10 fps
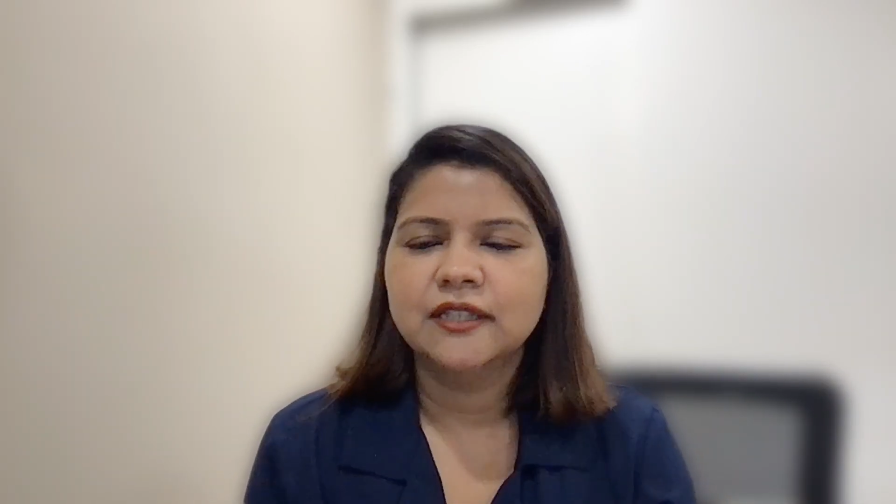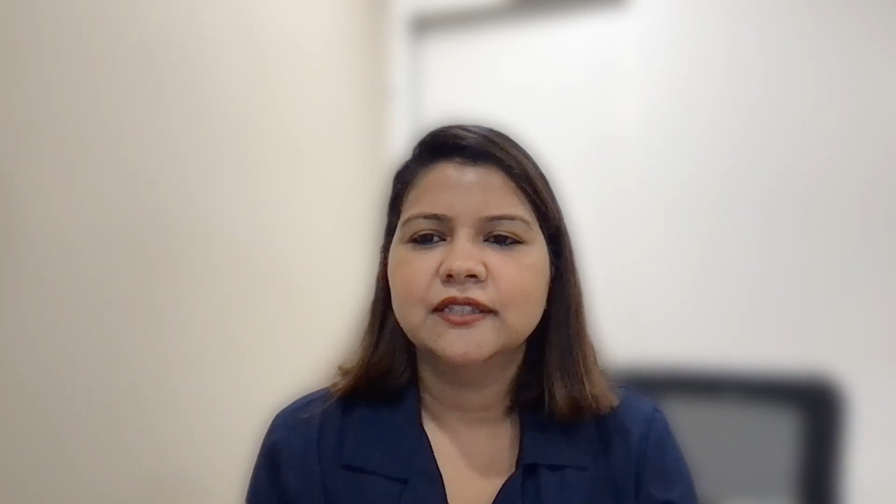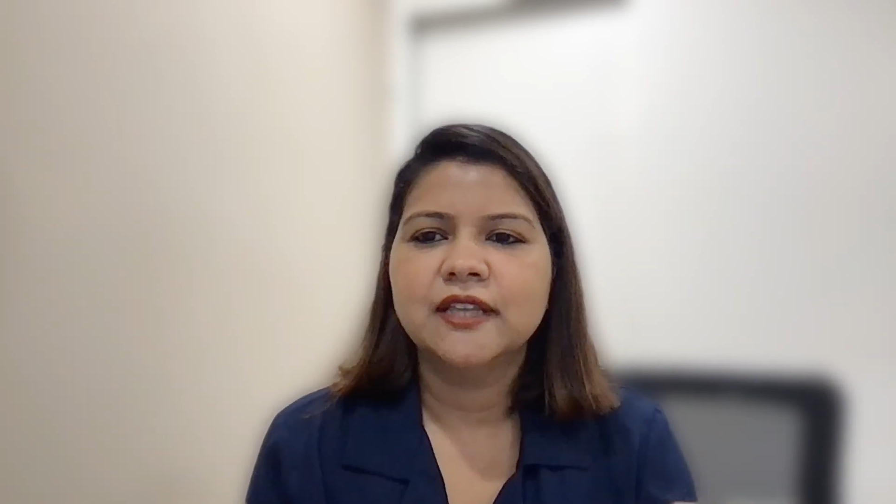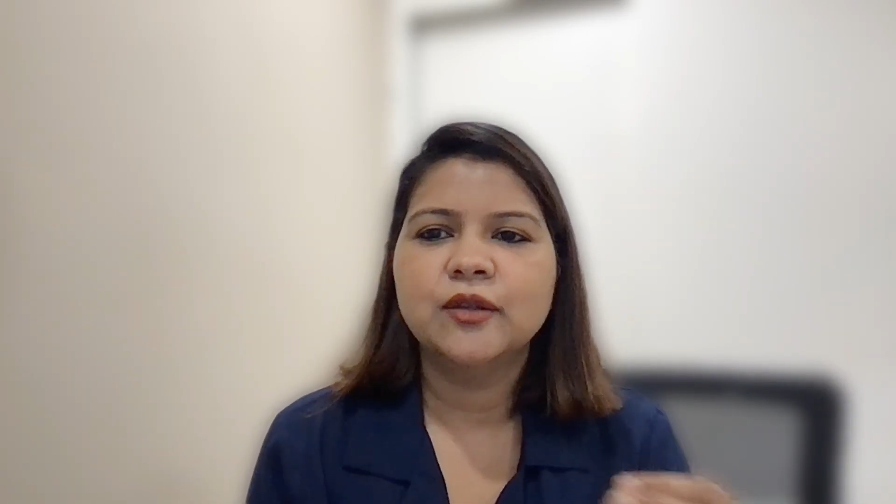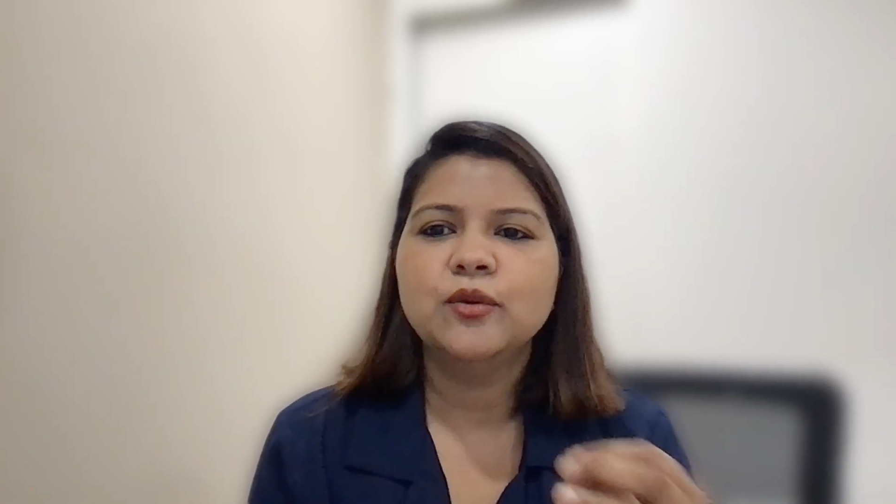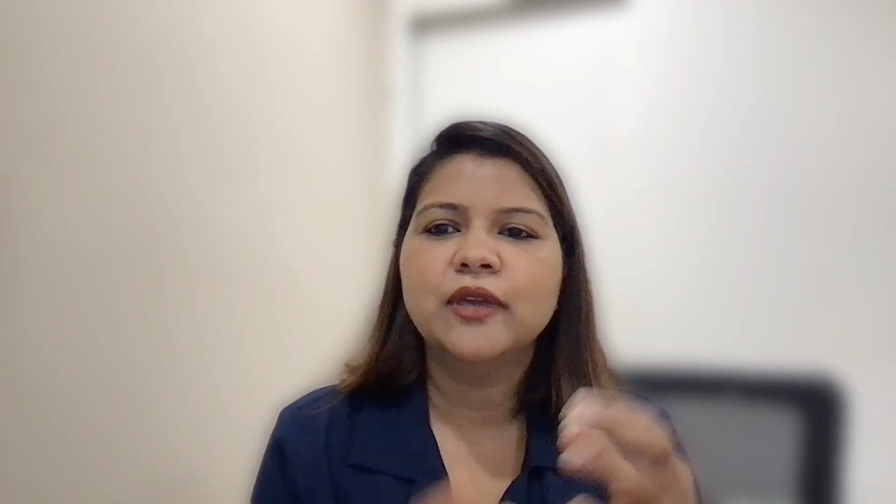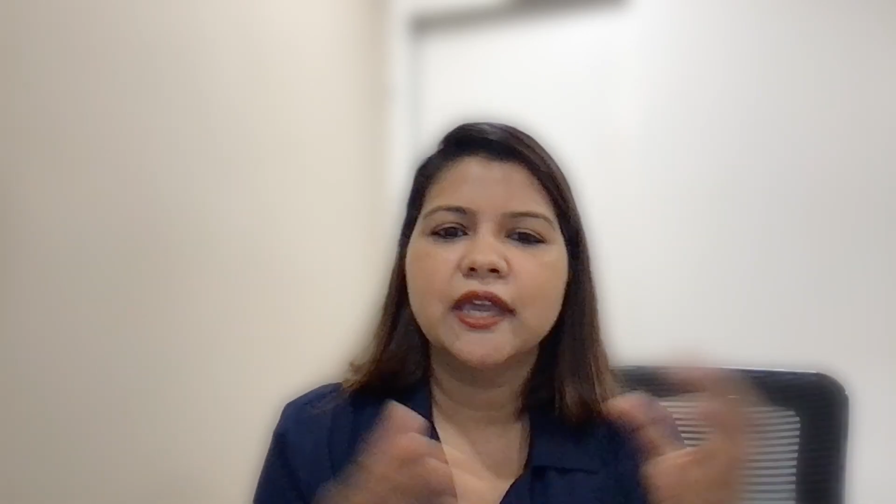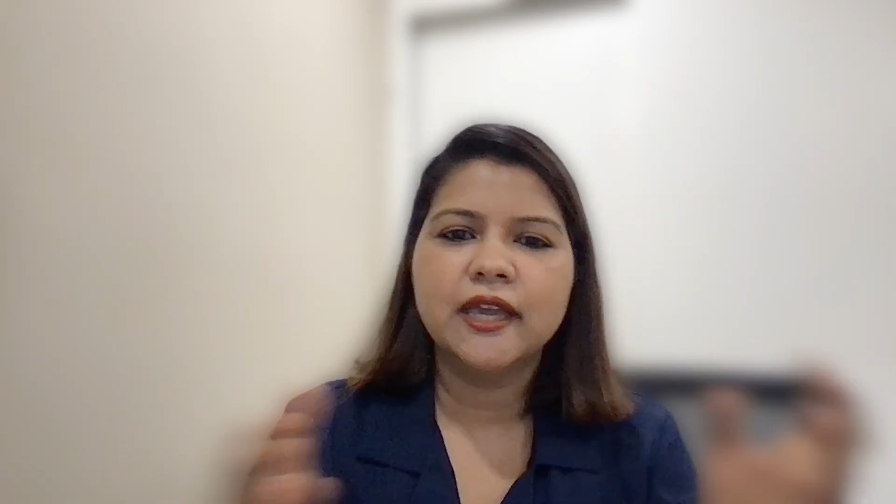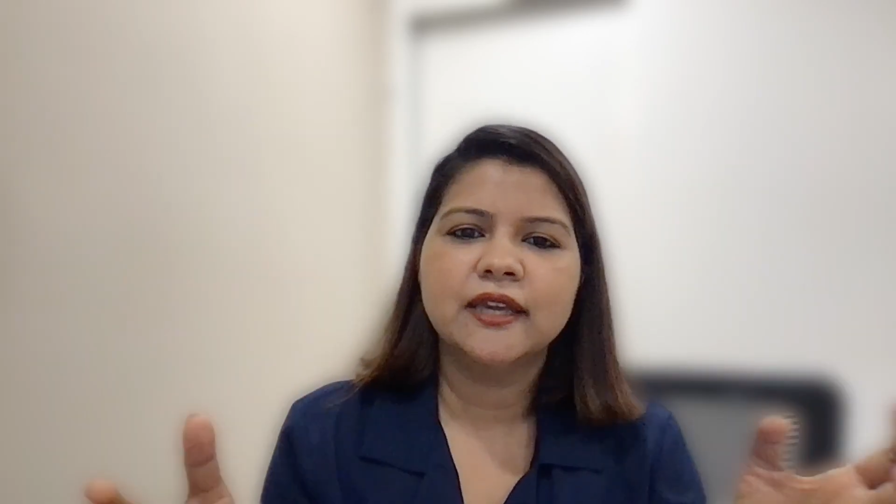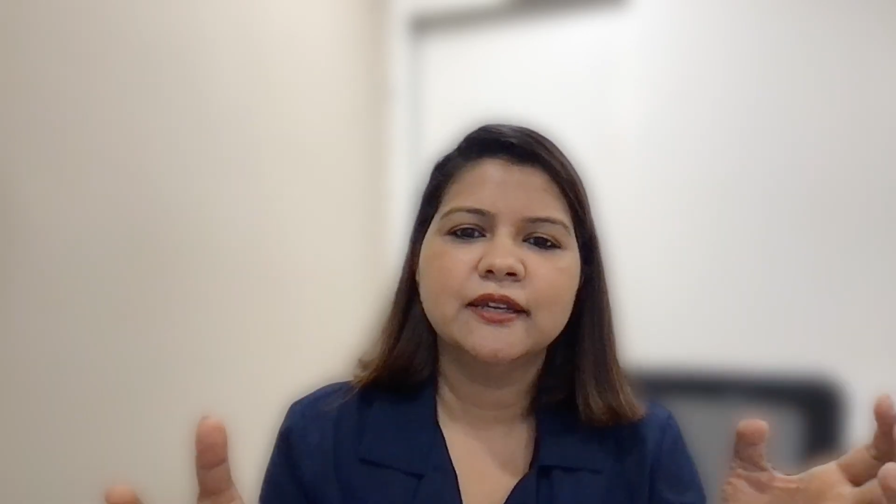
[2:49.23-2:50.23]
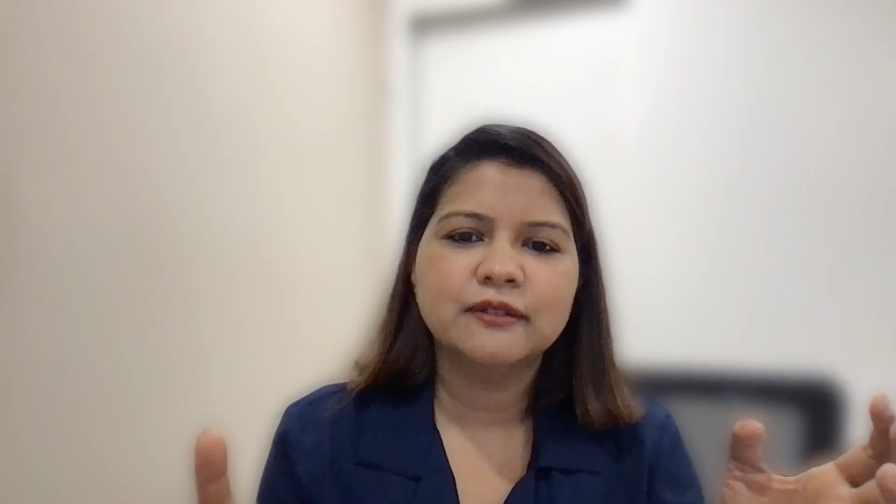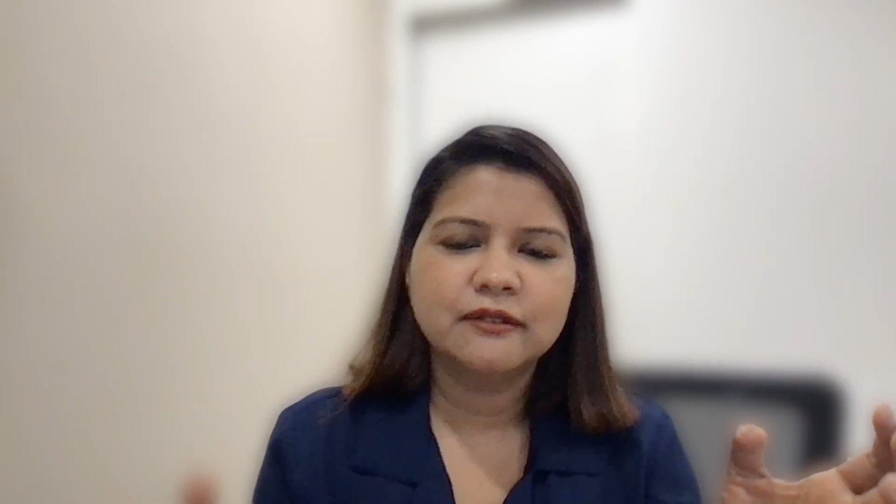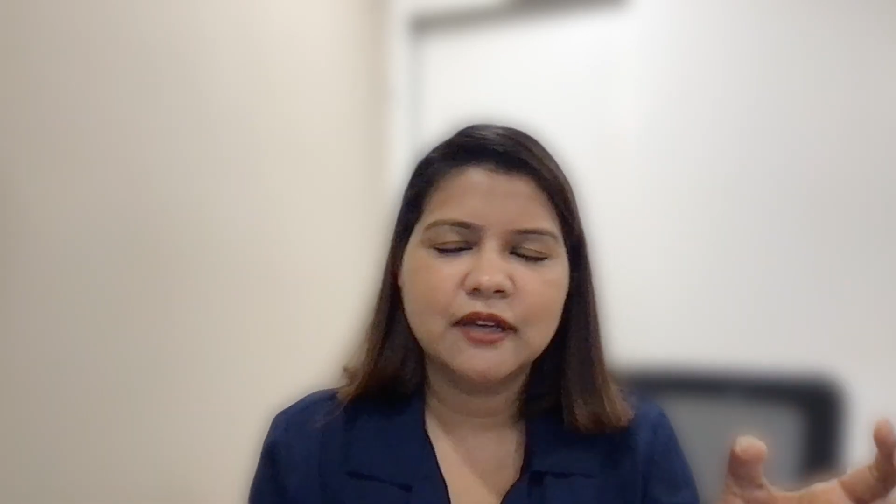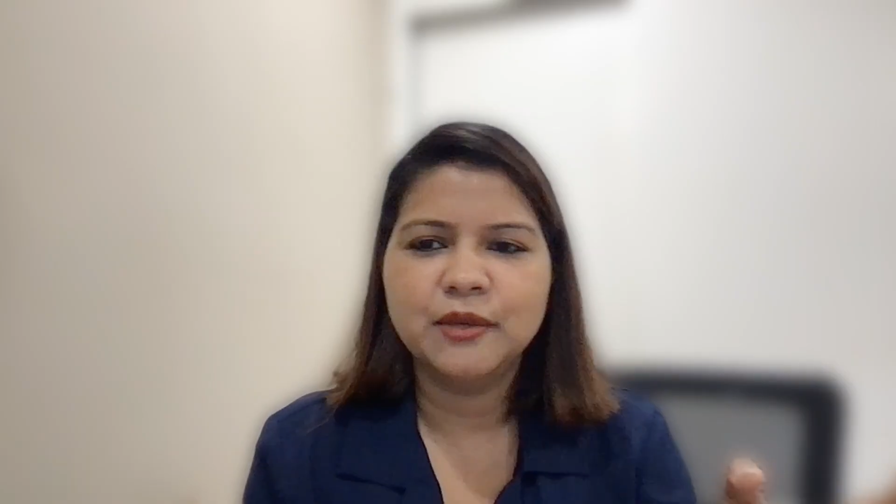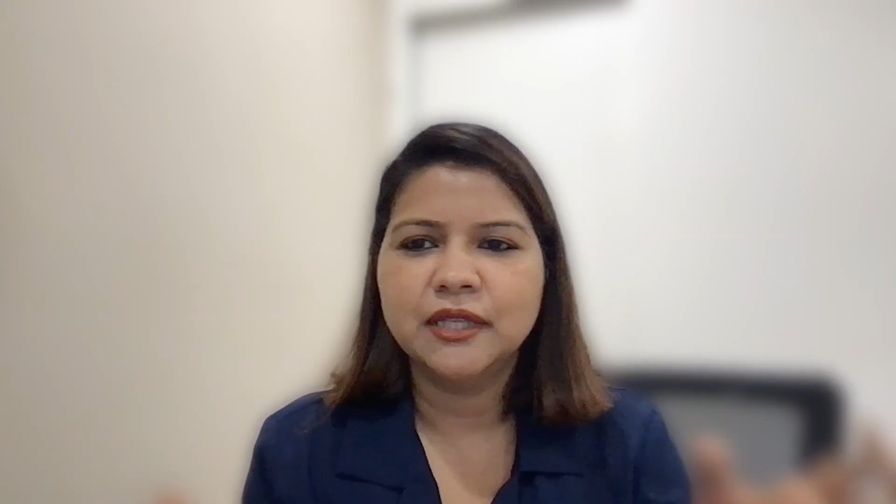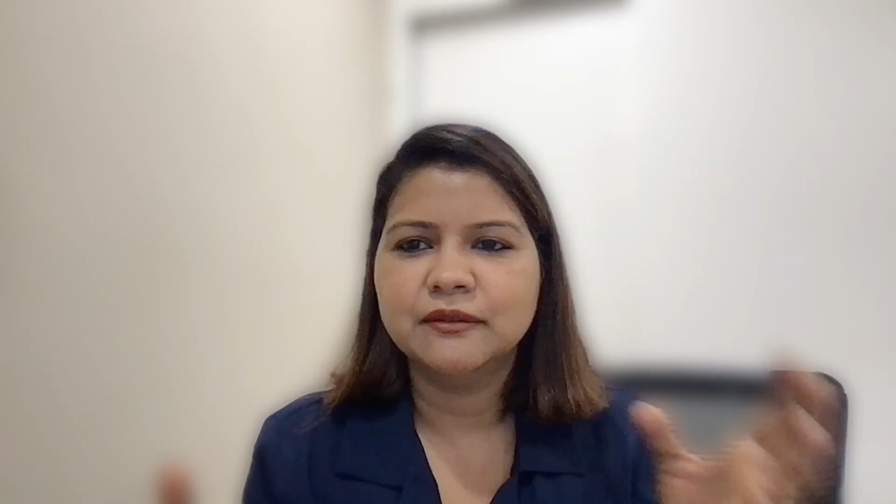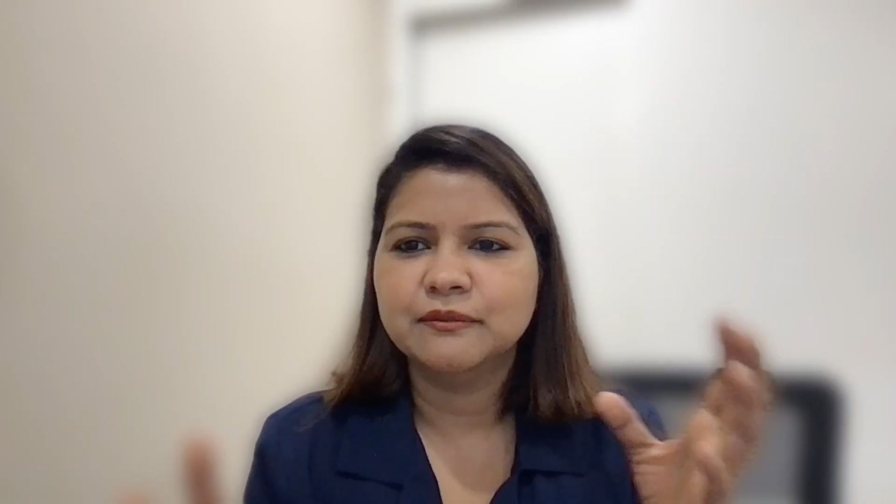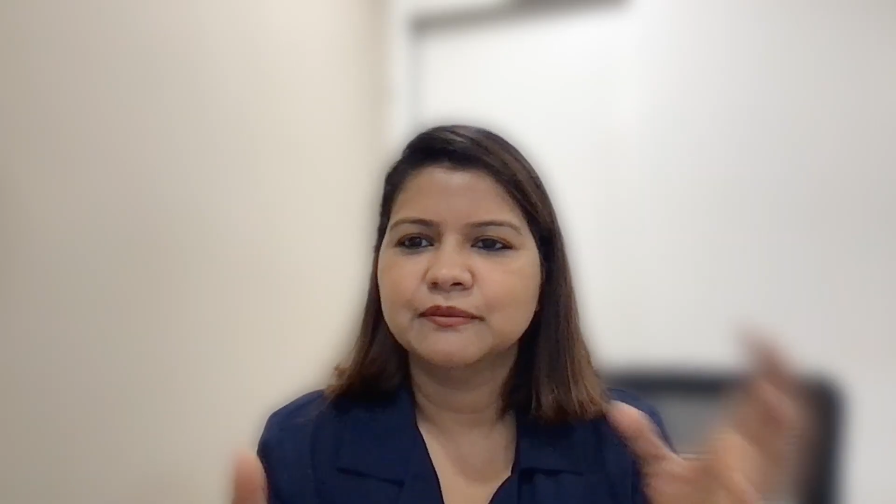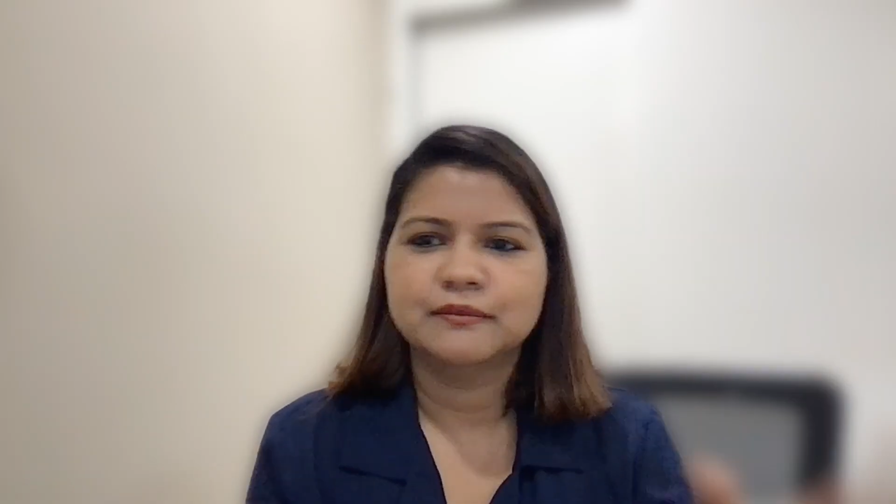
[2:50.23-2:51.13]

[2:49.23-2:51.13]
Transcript: that, okay, I mean,